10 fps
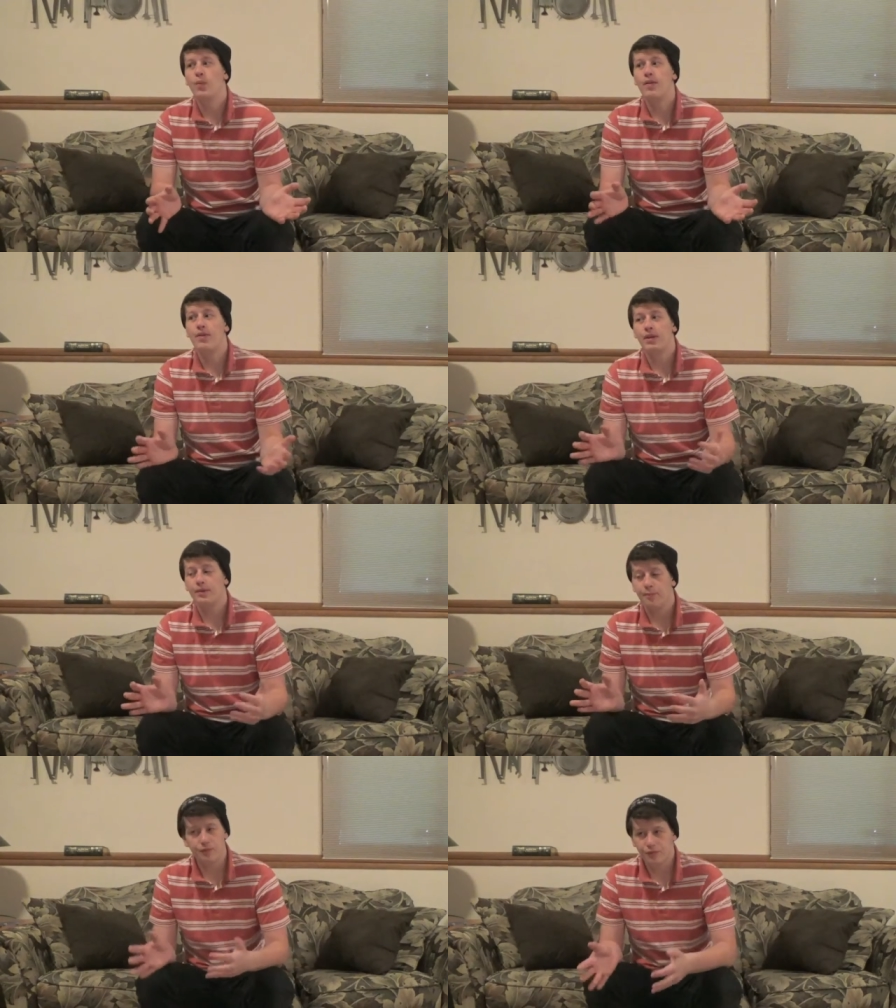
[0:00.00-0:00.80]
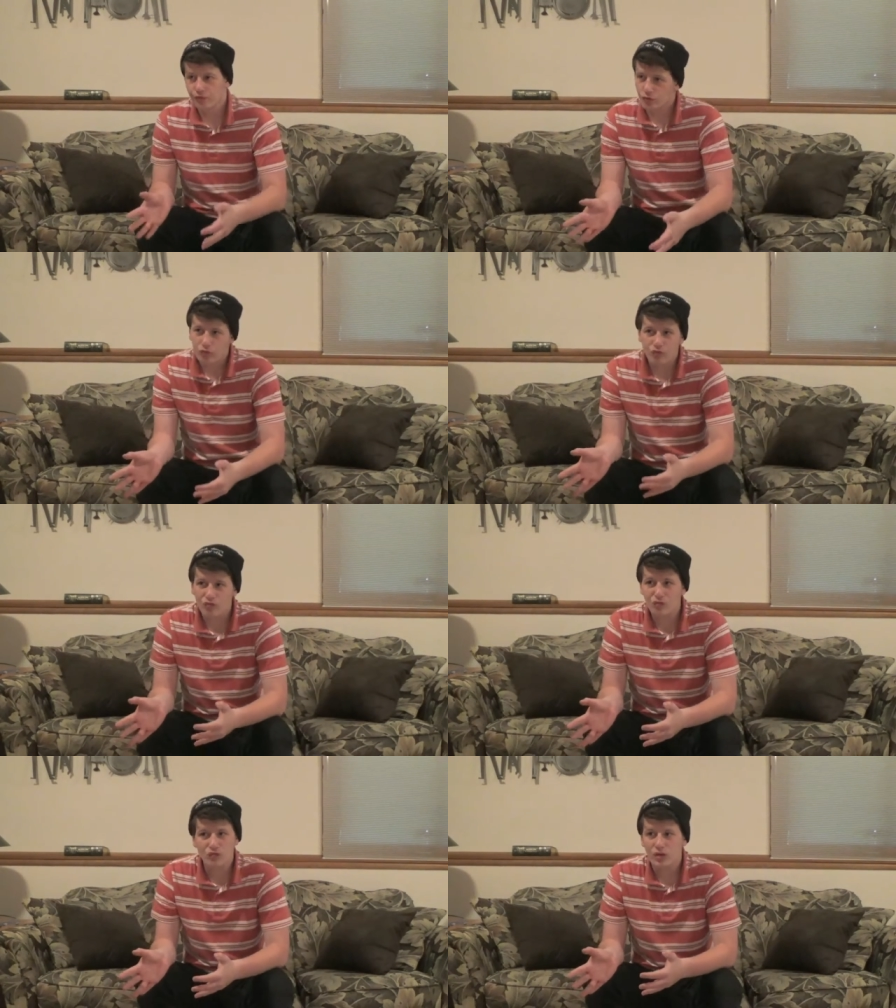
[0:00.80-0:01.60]
when they're
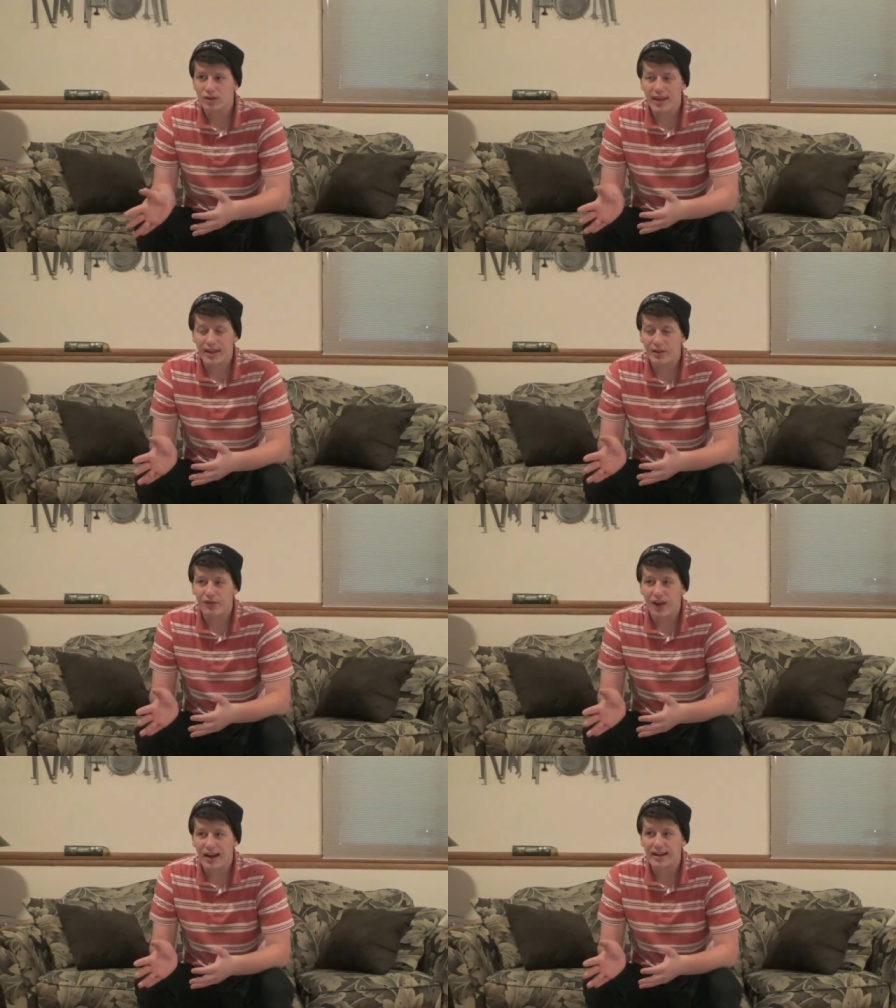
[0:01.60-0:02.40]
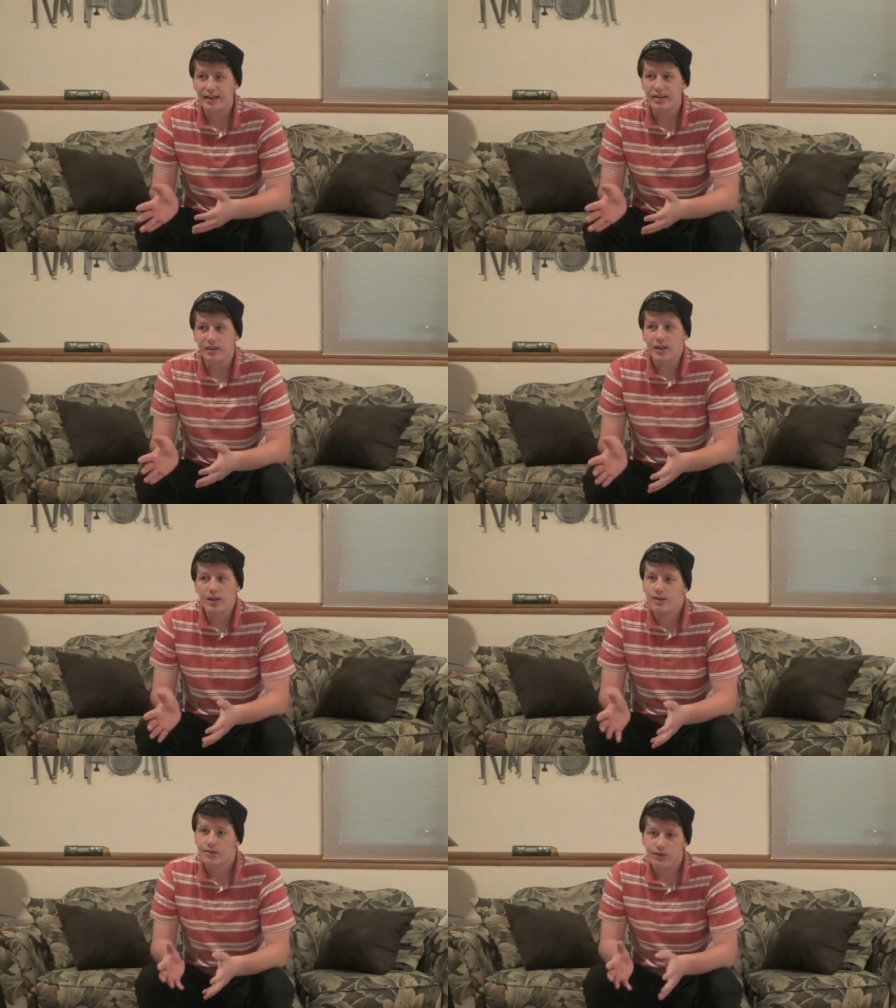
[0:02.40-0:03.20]
like fighting
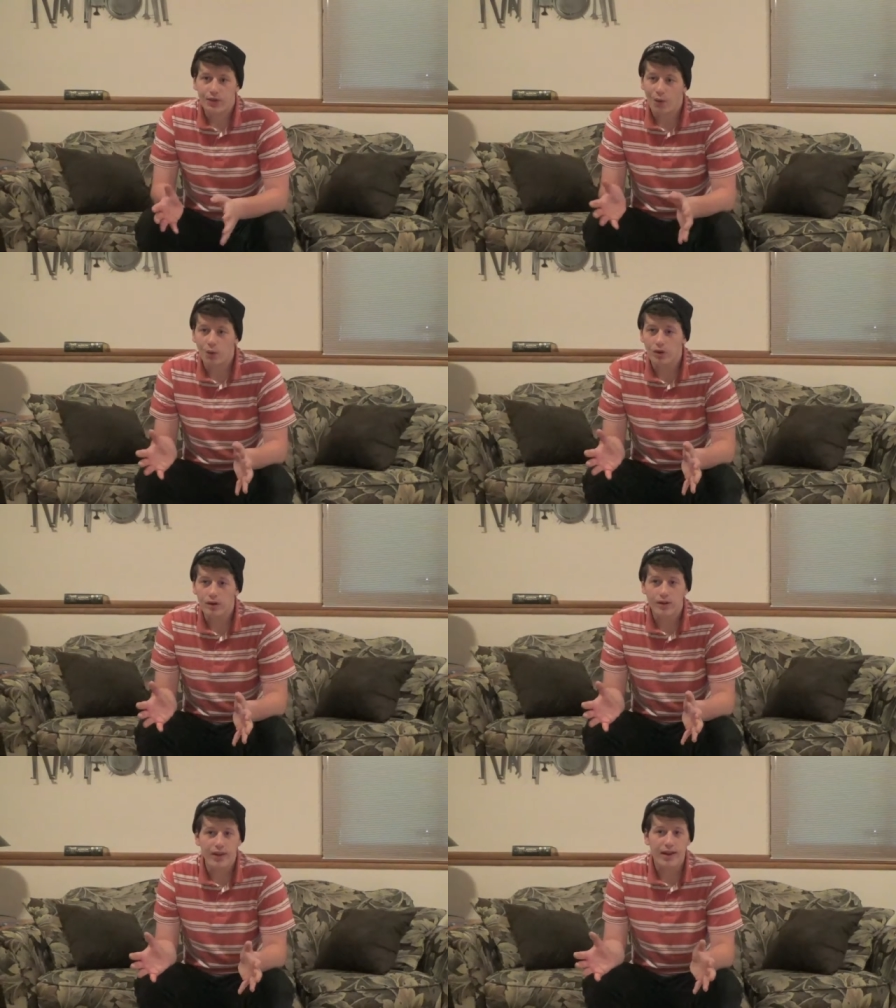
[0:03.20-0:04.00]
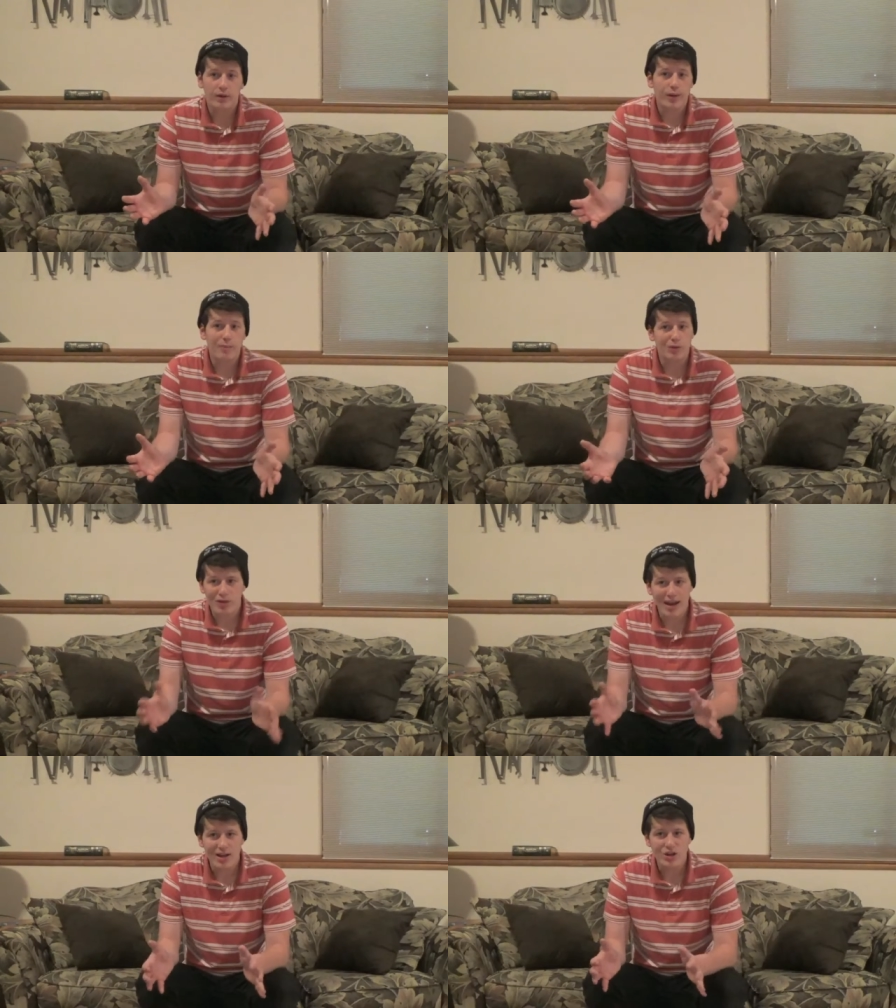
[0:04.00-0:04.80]
for their
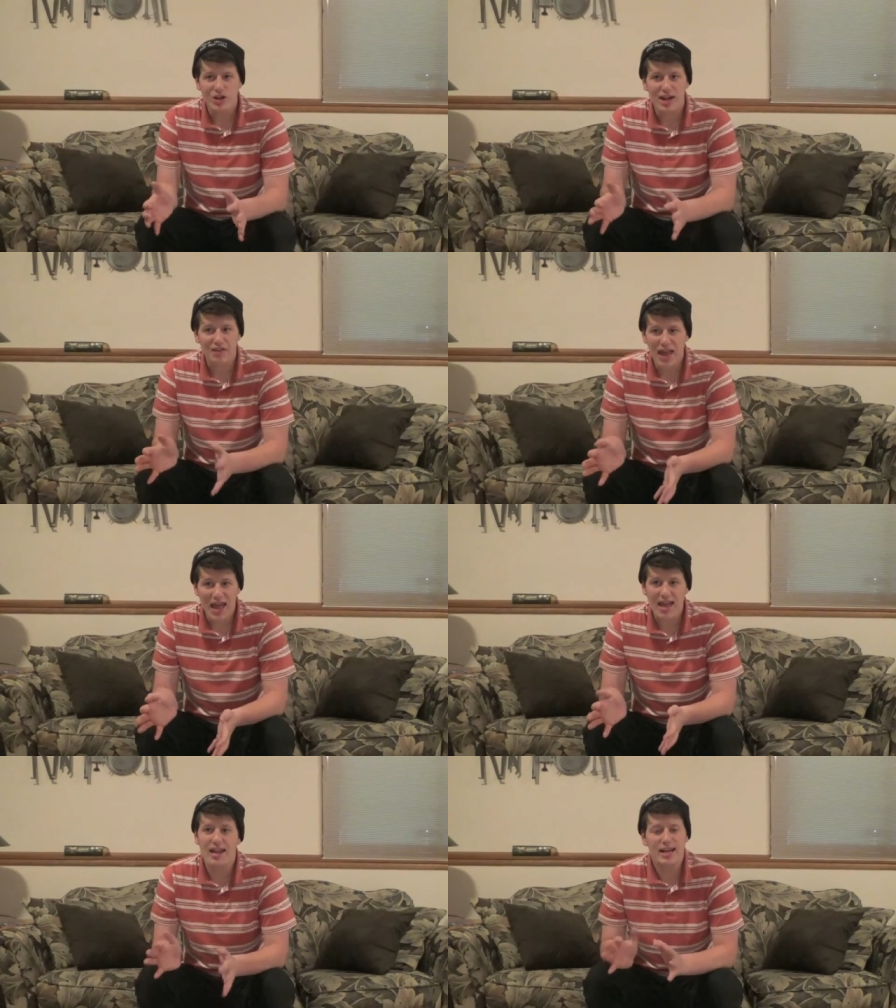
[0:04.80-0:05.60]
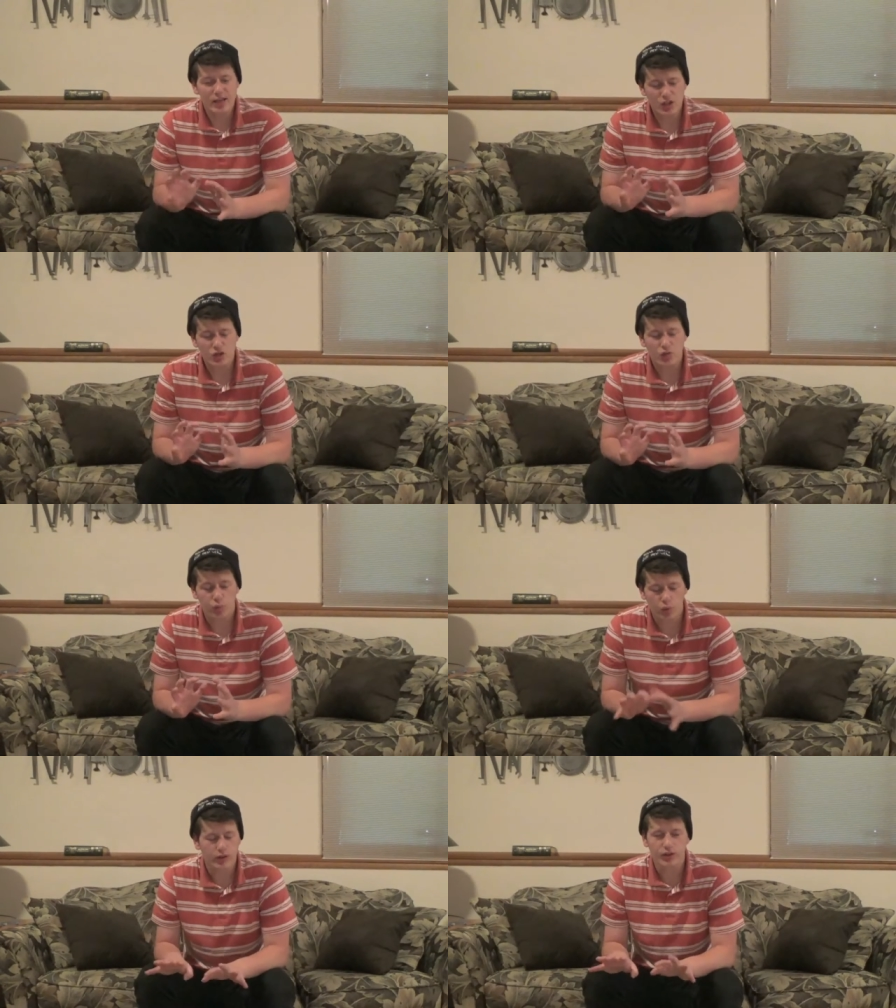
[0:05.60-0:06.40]
reputation at the end. It just
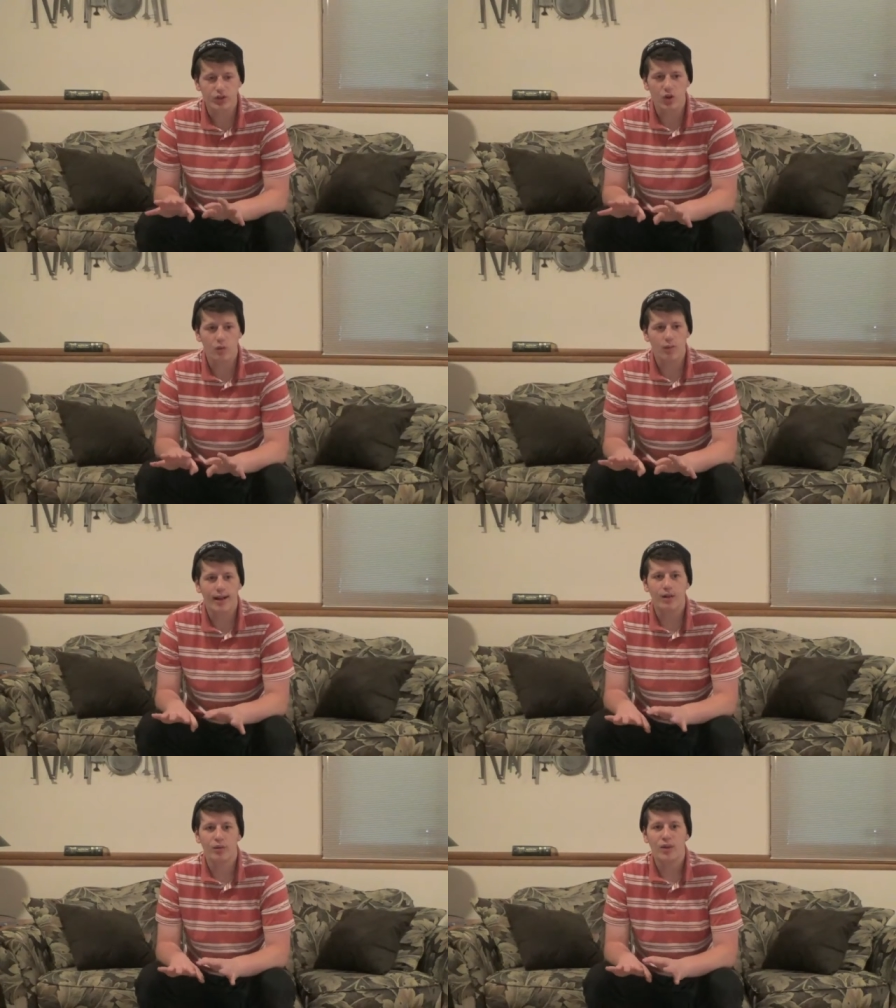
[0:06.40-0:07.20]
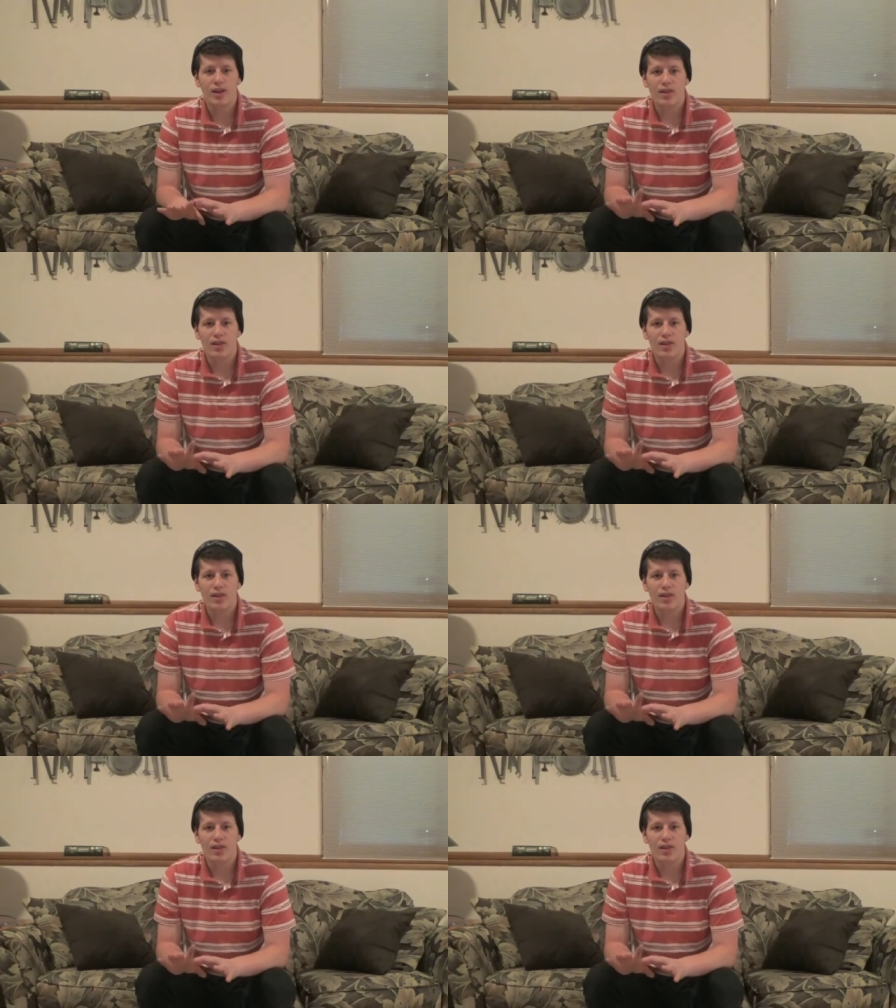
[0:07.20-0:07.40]
works so well.